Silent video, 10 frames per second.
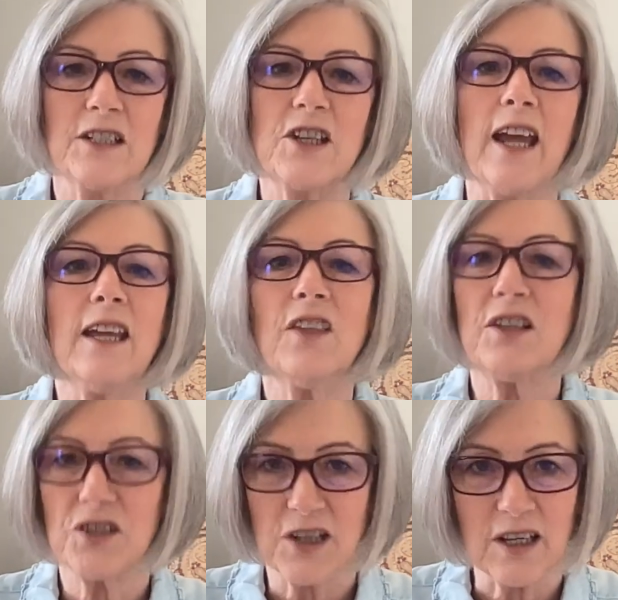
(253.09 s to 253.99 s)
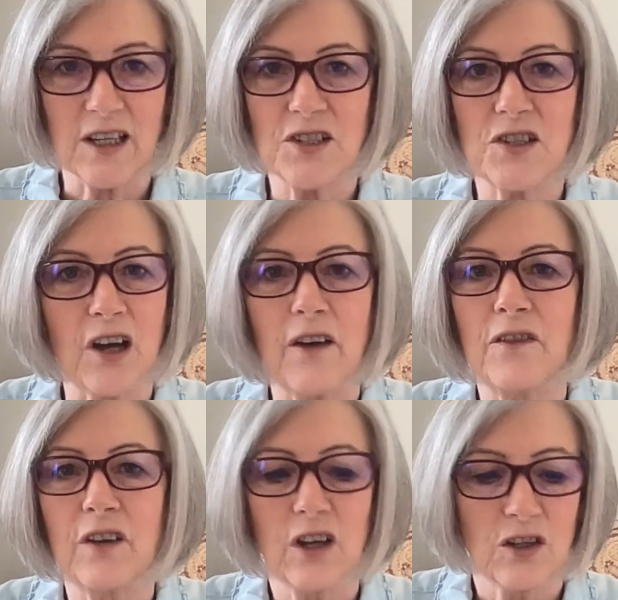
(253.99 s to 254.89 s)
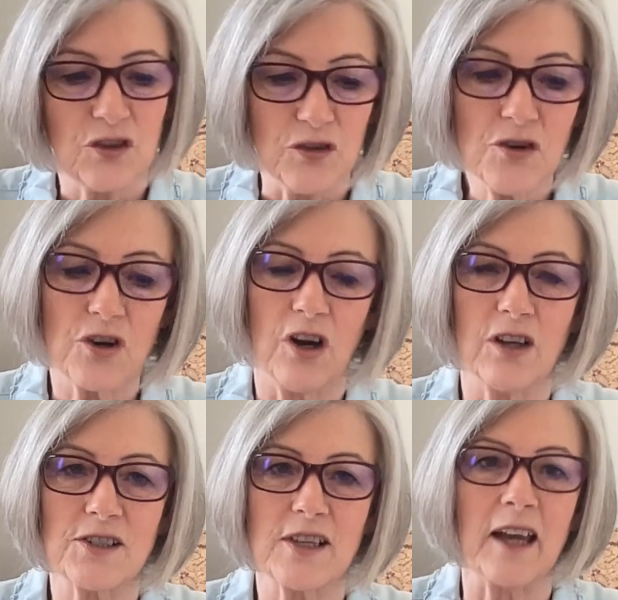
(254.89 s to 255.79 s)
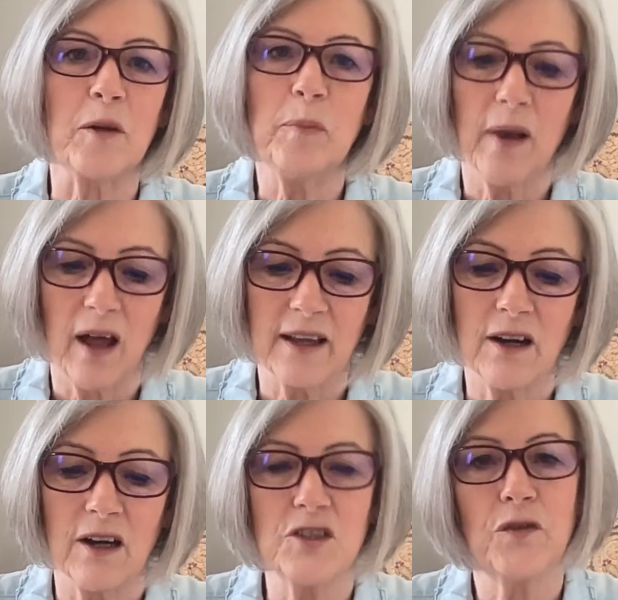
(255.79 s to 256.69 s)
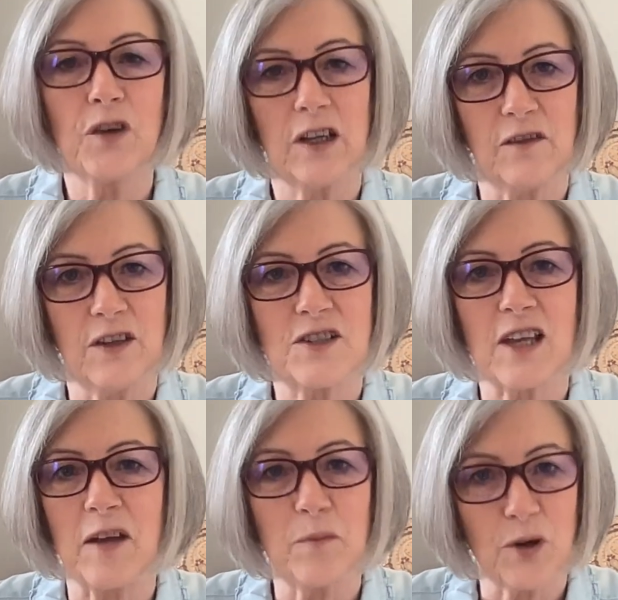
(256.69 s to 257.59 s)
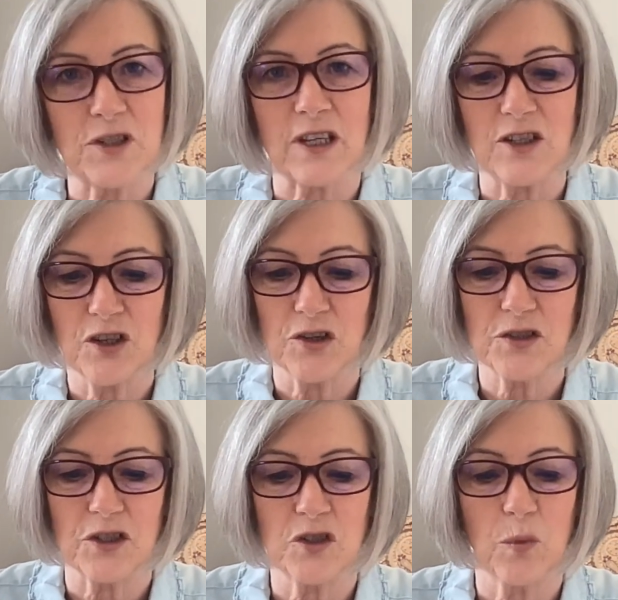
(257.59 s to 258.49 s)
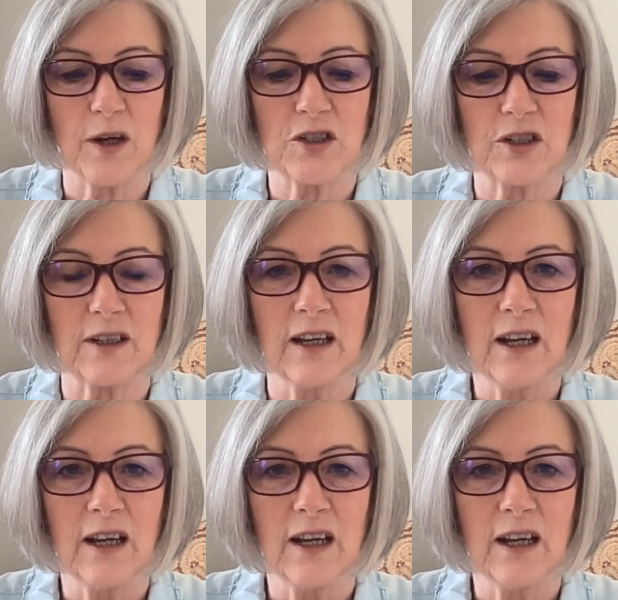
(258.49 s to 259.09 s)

take that stinky stuff to the cross and apply God's forgiveness and mercy to your situation.